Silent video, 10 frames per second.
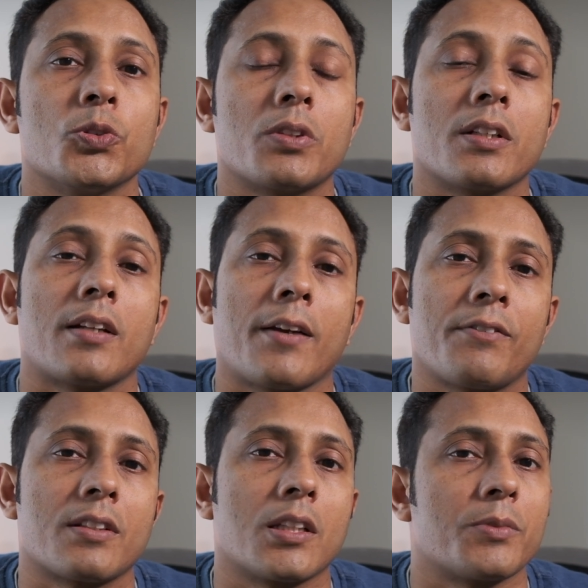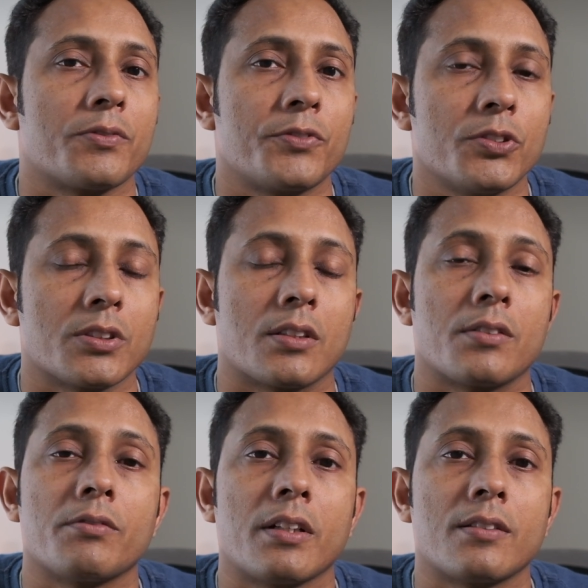you can refer them in future
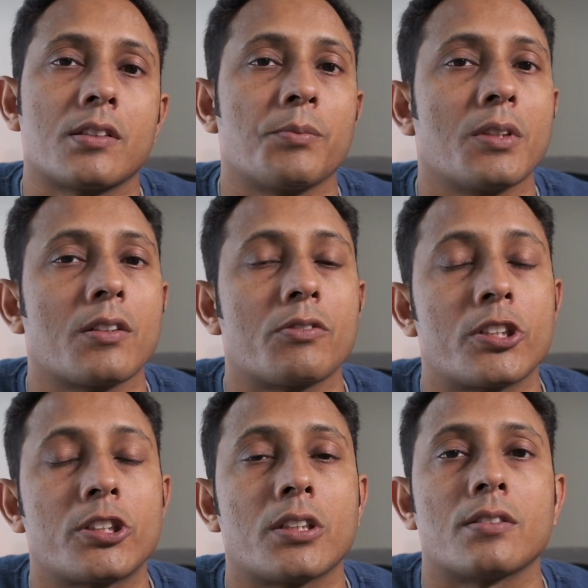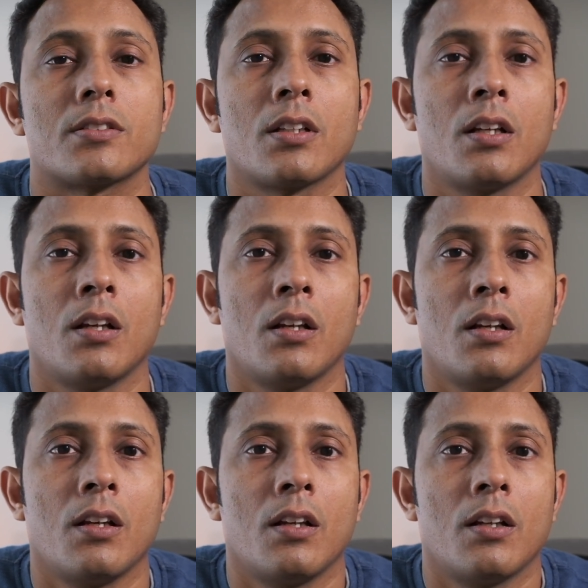when similar questions
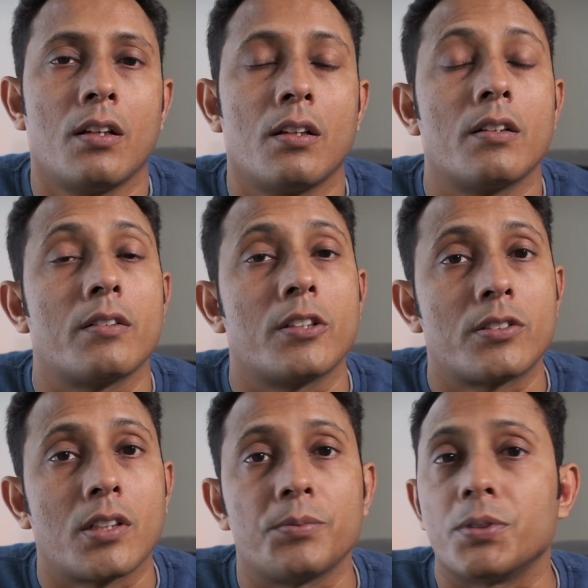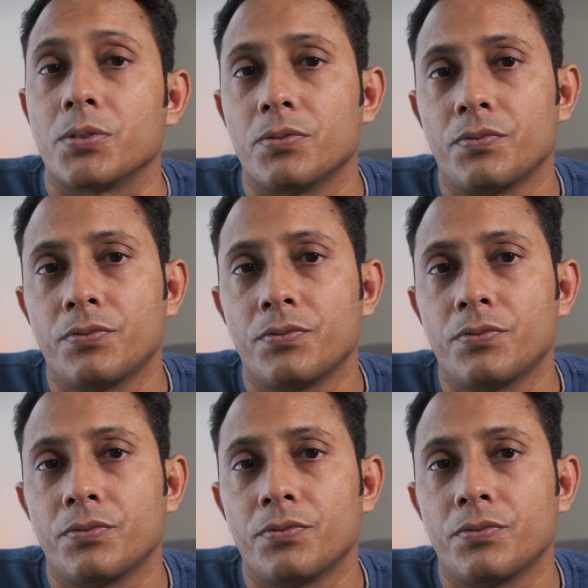disturb you.